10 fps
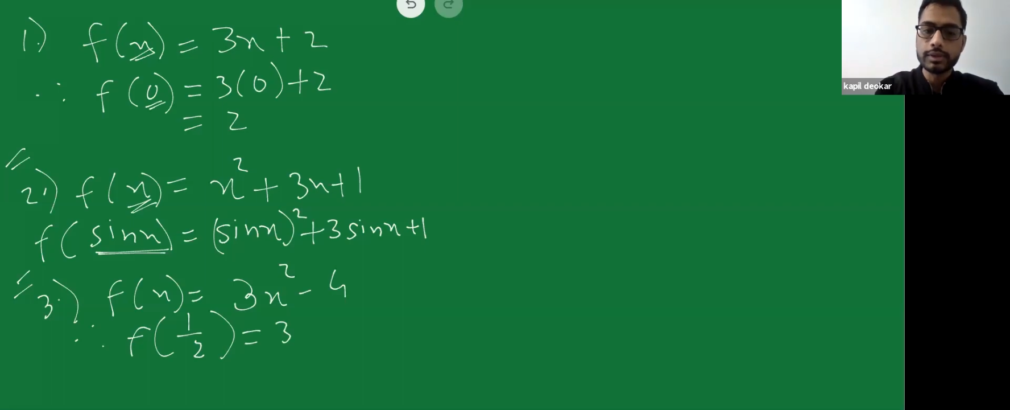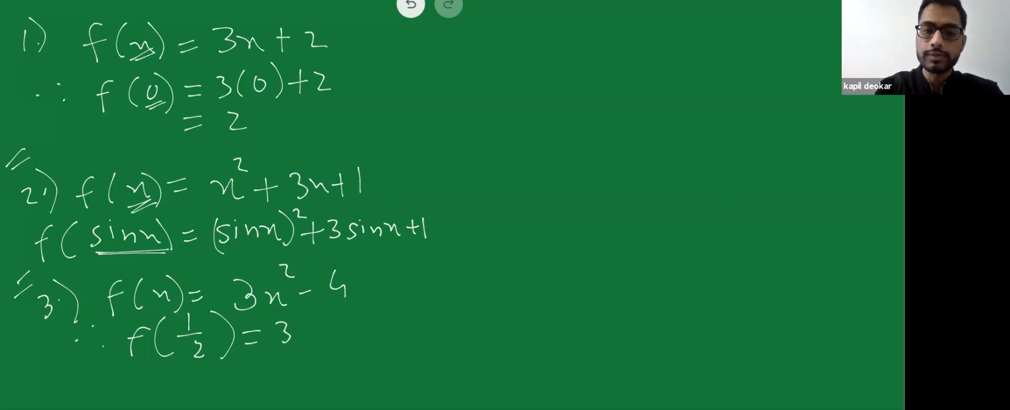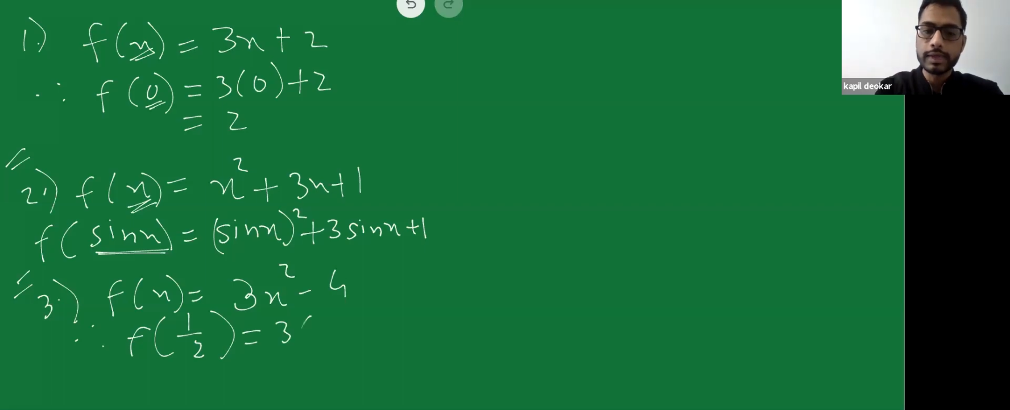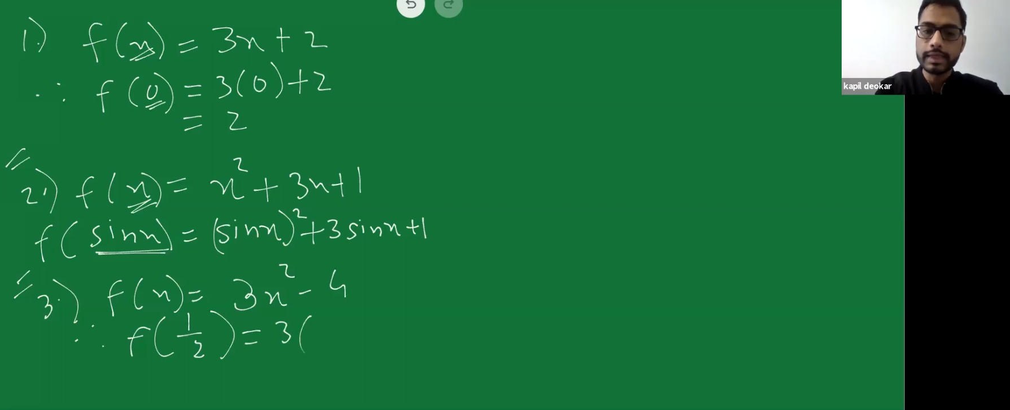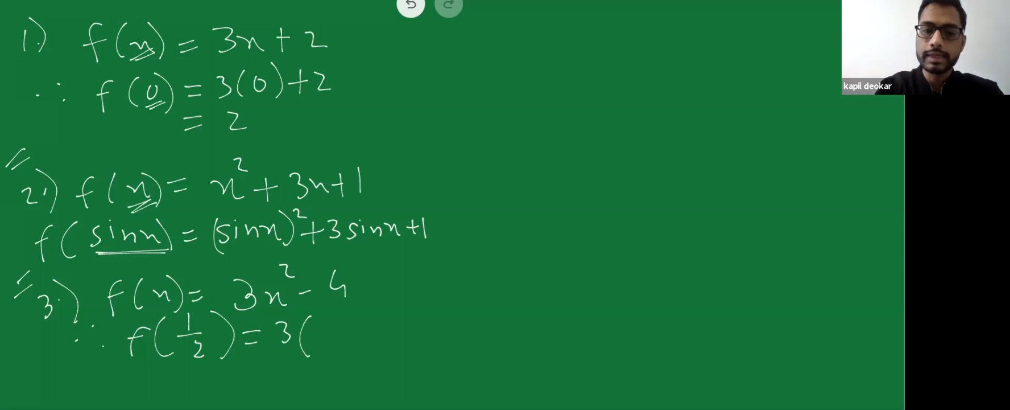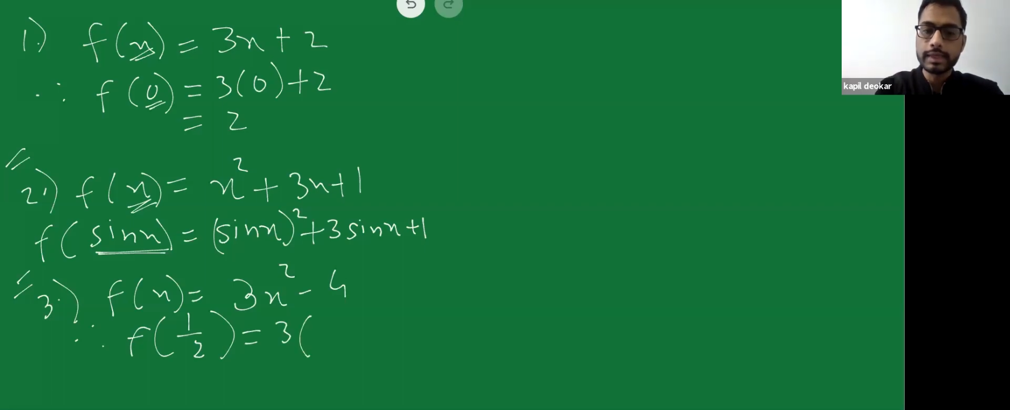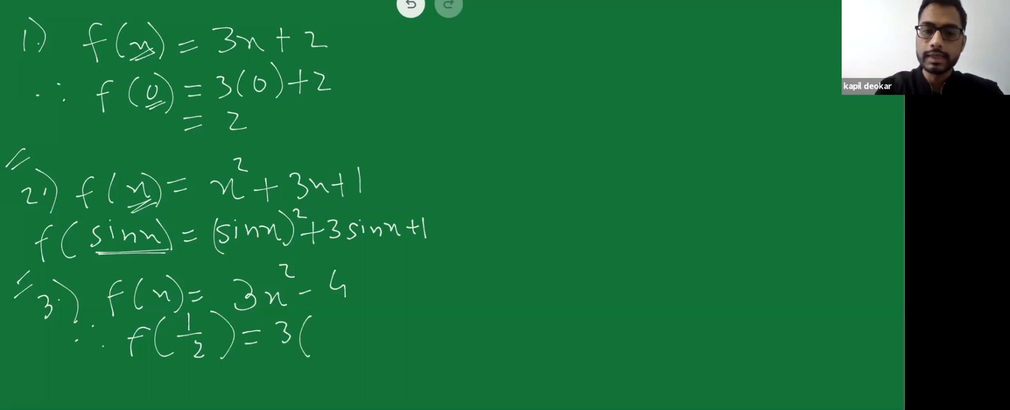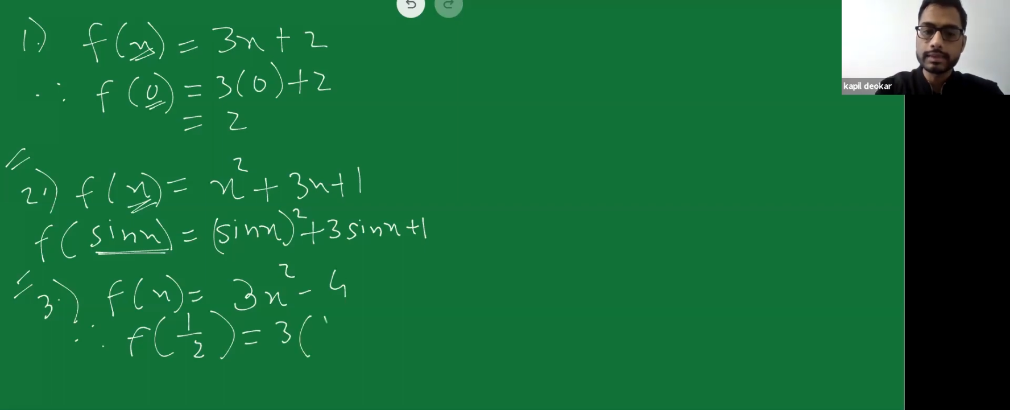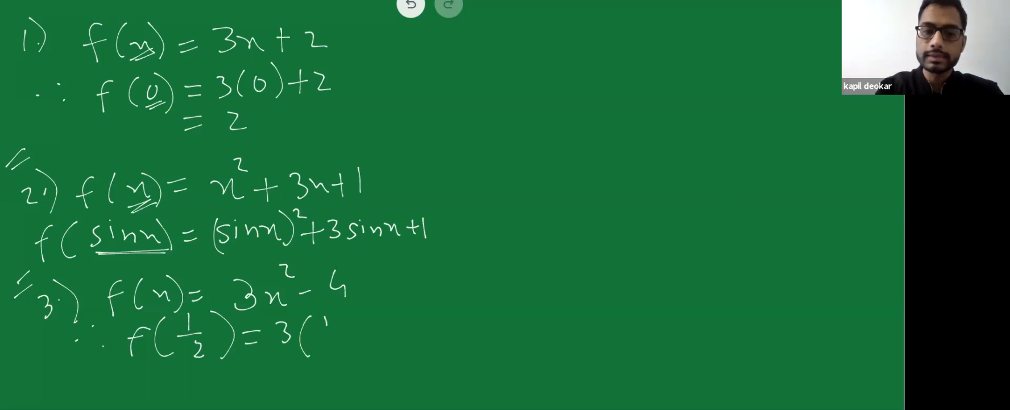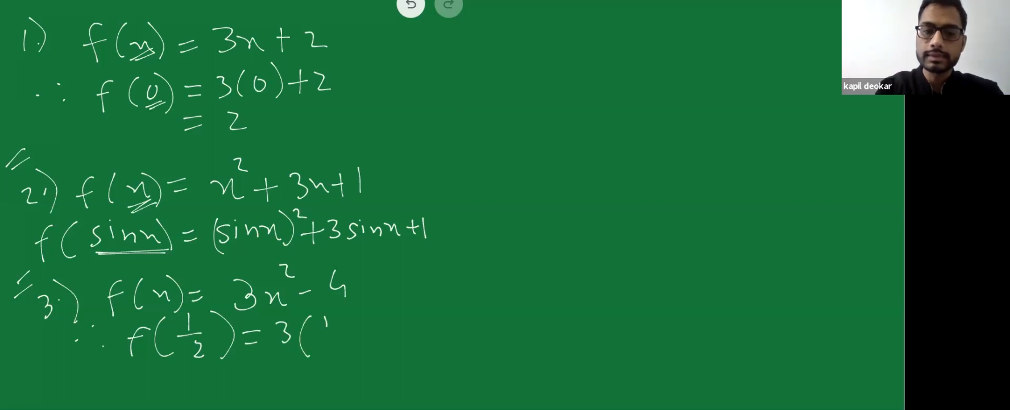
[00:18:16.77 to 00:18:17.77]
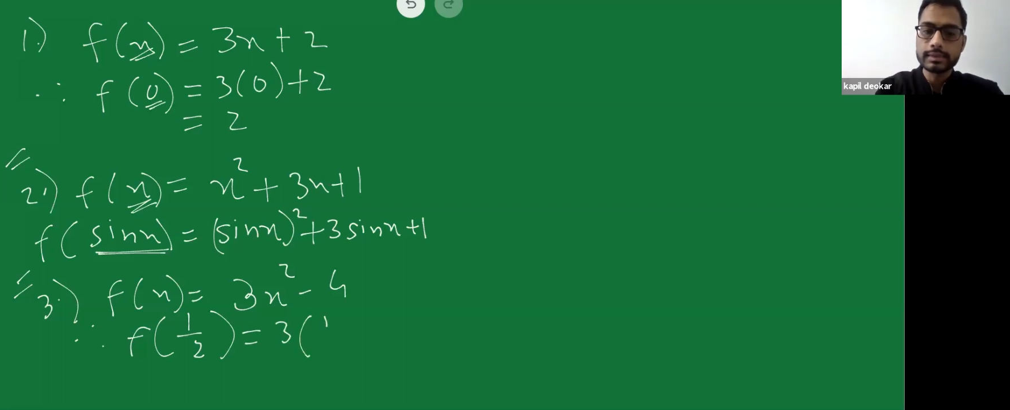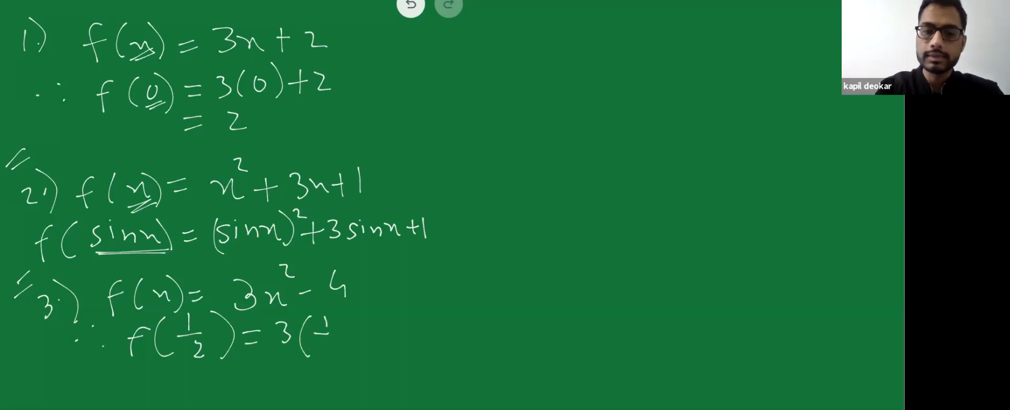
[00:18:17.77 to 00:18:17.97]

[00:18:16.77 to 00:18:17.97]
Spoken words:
of writing x,